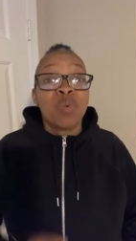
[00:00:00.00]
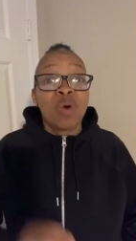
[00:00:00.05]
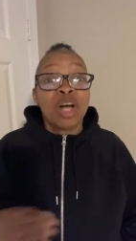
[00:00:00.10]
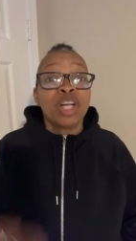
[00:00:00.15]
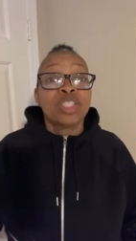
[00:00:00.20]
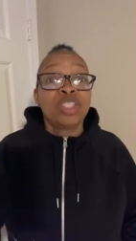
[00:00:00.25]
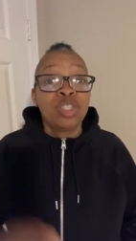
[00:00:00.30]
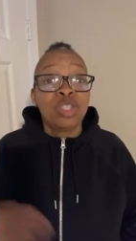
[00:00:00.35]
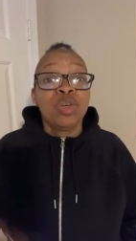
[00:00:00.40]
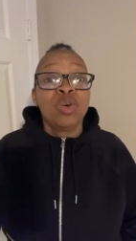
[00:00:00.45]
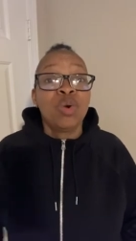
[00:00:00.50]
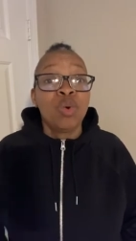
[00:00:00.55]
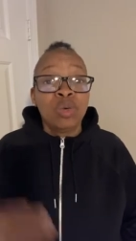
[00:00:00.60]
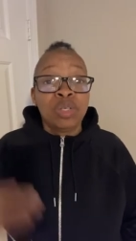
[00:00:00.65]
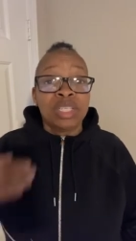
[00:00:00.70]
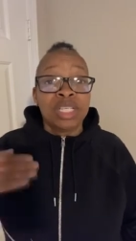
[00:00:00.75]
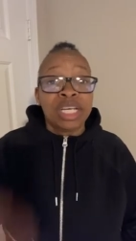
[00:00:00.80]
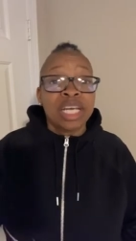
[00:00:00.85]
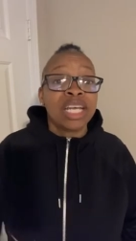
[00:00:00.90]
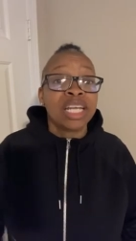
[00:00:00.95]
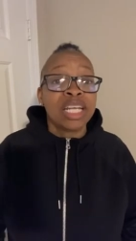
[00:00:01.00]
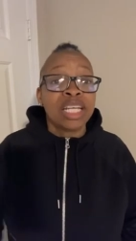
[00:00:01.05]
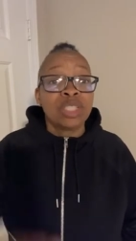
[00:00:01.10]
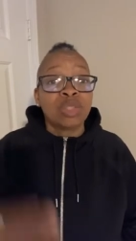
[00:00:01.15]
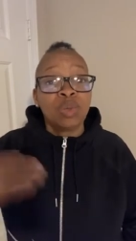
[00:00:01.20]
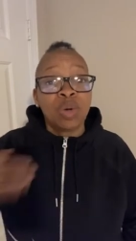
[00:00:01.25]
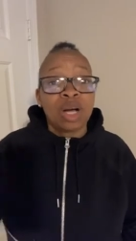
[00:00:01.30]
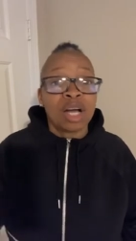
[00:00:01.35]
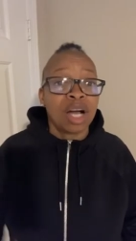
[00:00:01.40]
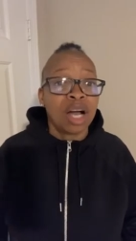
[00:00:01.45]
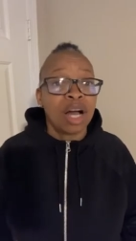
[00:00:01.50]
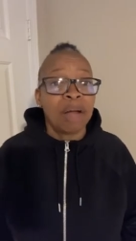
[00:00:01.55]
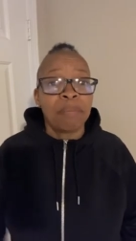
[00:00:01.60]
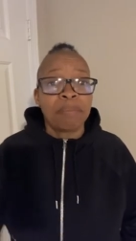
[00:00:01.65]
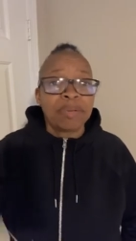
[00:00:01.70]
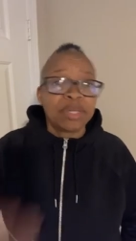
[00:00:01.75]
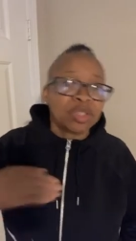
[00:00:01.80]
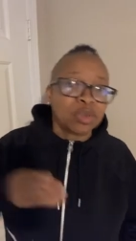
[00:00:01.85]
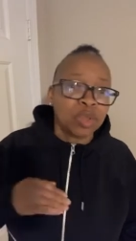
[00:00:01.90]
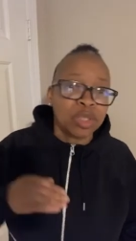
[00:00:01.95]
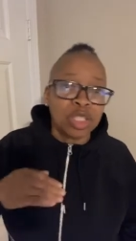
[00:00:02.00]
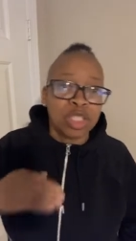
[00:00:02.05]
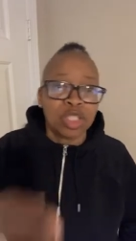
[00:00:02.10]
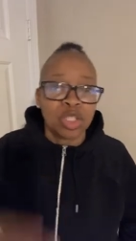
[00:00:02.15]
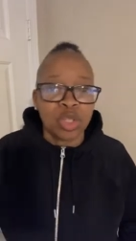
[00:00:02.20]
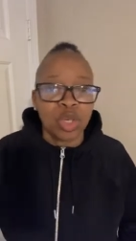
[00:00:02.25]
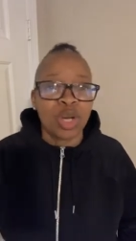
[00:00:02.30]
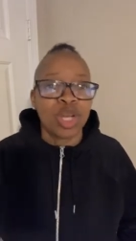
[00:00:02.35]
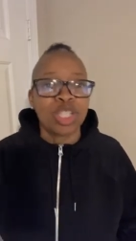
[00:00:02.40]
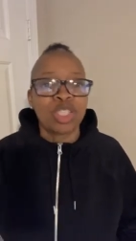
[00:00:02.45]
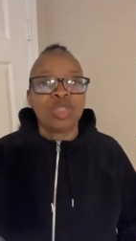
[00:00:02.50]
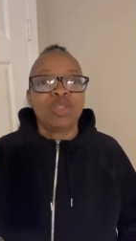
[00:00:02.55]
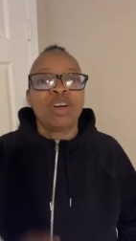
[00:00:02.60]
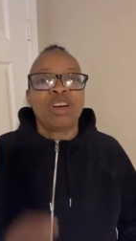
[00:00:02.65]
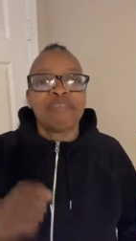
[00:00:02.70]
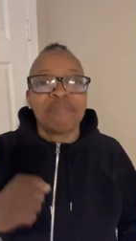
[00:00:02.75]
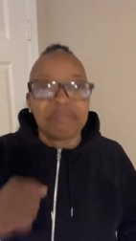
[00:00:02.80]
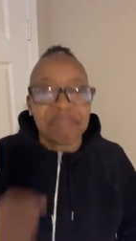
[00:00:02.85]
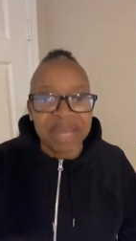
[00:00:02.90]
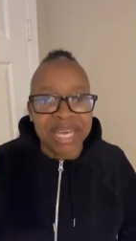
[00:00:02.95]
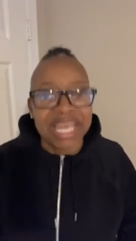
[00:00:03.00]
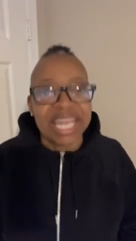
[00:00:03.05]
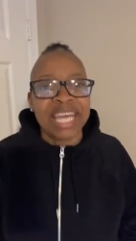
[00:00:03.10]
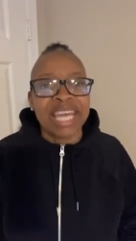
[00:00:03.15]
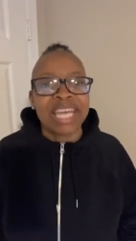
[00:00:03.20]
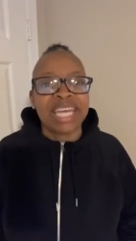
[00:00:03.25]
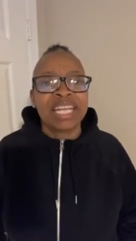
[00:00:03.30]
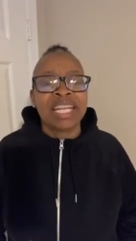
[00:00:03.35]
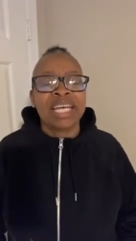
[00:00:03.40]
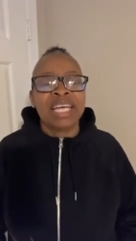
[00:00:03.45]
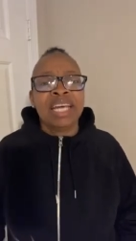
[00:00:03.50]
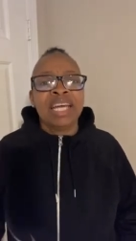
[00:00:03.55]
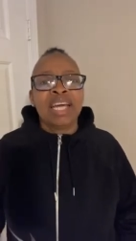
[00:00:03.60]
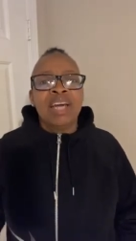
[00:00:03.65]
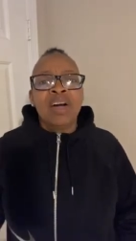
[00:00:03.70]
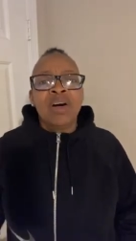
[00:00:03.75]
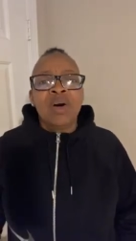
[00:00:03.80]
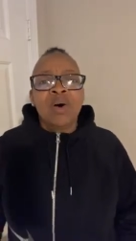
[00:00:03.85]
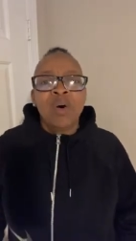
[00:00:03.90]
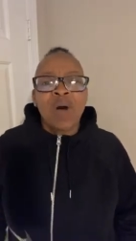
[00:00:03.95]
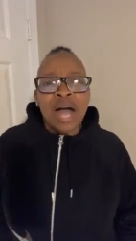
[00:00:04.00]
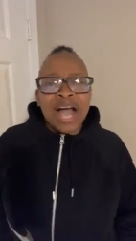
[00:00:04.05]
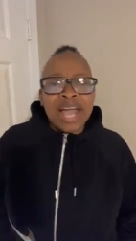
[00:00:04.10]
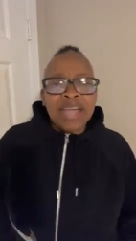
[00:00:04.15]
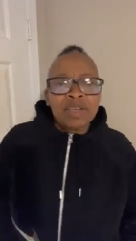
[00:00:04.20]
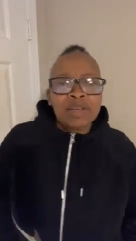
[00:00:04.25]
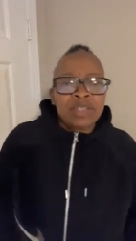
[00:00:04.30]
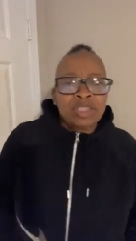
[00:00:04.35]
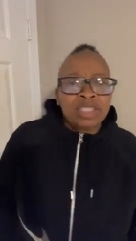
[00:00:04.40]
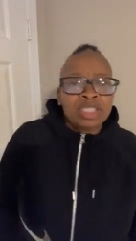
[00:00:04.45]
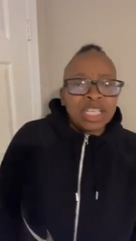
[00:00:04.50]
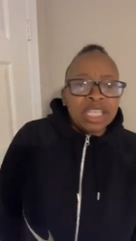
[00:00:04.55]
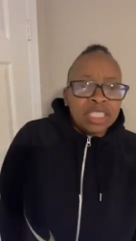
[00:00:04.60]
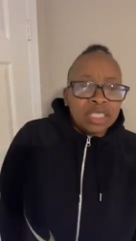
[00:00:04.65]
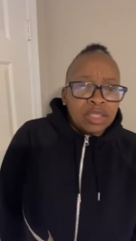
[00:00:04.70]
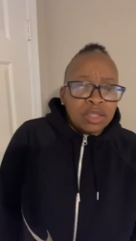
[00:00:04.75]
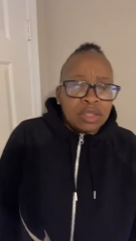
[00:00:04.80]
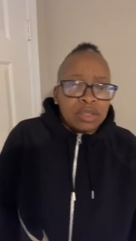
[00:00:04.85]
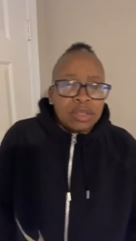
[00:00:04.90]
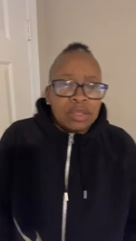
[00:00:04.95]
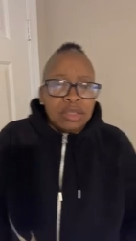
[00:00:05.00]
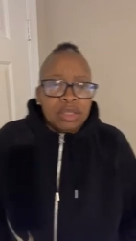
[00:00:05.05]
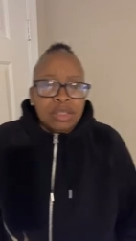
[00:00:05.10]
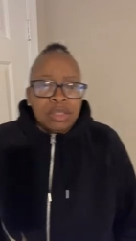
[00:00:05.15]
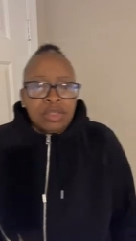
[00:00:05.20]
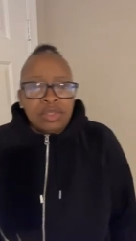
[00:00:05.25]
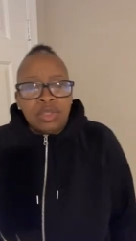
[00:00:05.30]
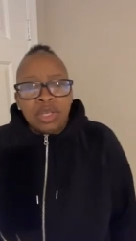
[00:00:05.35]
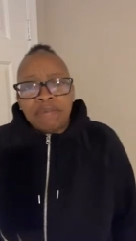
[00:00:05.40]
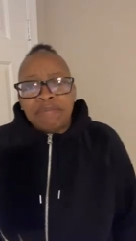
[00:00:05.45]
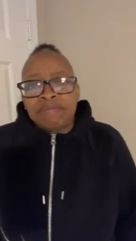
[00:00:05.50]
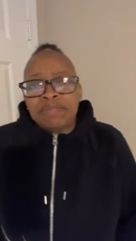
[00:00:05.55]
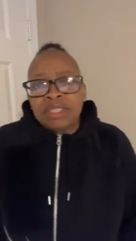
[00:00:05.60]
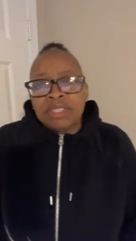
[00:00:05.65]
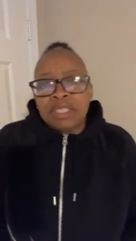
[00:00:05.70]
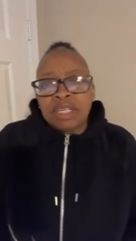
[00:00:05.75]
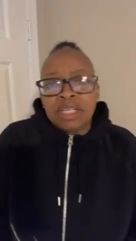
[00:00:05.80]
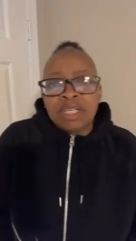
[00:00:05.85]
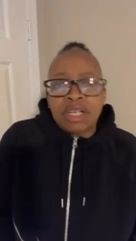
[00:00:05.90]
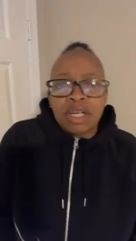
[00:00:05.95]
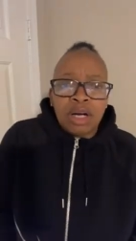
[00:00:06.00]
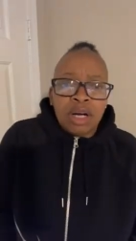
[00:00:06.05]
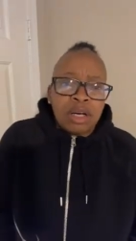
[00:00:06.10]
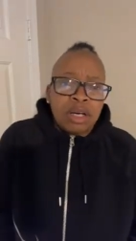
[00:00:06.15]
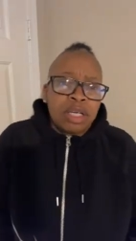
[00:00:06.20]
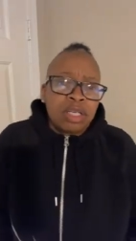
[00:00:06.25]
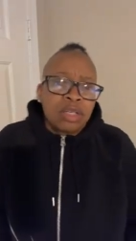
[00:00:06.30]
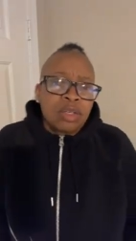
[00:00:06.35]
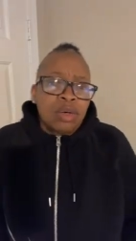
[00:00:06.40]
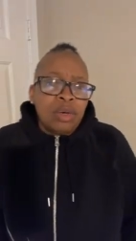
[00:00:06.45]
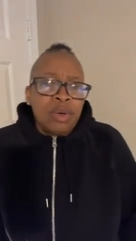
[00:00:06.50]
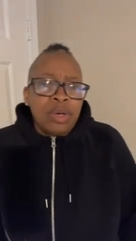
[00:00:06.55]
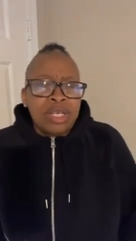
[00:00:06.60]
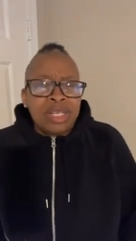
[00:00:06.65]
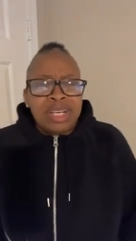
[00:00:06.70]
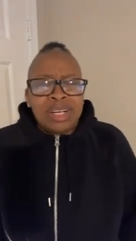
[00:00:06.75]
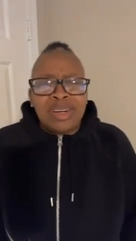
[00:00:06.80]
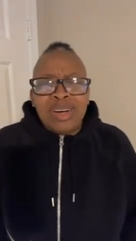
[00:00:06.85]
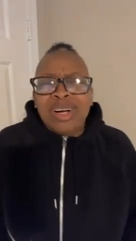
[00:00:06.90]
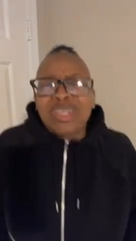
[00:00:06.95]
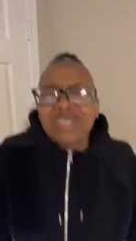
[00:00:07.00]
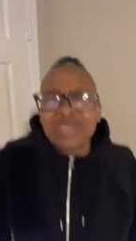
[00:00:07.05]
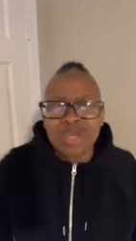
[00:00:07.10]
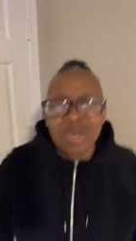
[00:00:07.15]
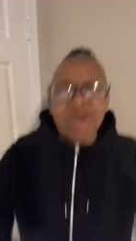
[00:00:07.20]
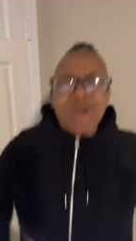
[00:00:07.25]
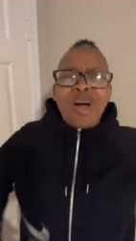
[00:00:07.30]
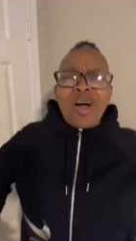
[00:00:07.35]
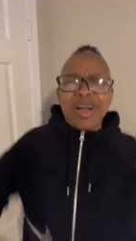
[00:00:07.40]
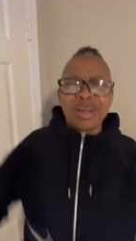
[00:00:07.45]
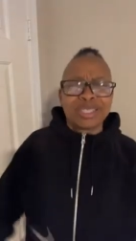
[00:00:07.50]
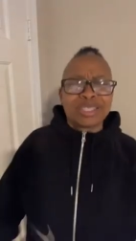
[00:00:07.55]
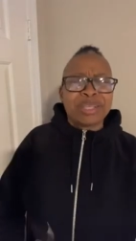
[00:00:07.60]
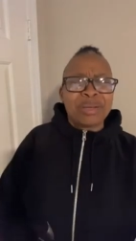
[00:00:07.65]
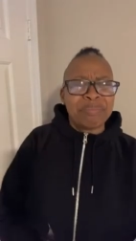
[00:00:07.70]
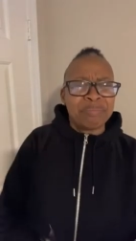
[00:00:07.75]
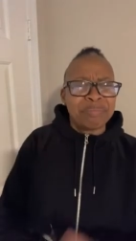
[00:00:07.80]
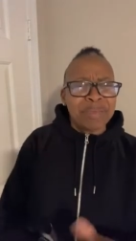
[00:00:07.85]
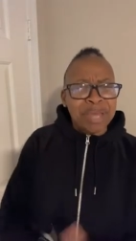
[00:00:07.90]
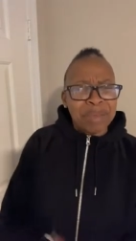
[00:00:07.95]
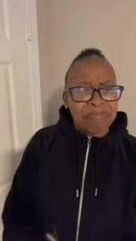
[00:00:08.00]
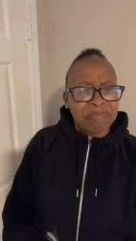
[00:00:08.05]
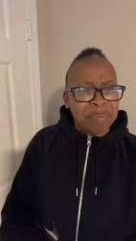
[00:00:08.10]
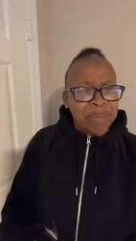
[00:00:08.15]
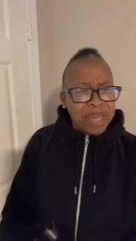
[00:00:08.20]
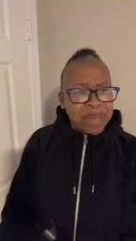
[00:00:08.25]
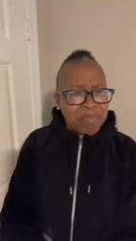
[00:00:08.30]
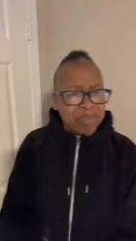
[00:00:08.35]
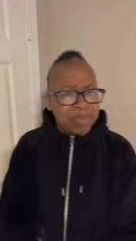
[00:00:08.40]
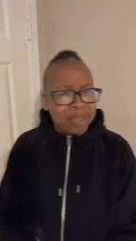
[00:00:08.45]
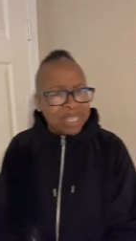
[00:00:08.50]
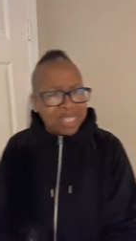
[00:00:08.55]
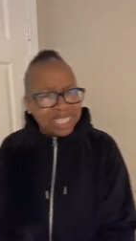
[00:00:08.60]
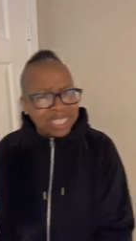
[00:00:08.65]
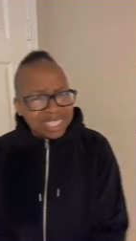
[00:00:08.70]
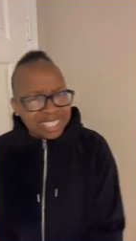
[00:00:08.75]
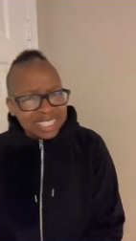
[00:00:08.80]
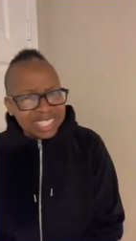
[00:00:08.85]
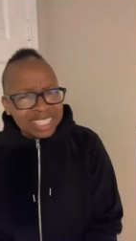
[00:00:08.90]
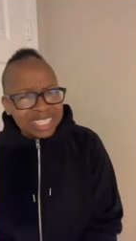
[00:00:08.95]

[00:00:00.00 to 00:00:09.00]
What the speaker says: what you needed to accomplish with the choice you have made? Or are you just drifting along and going along? Talk to me, people.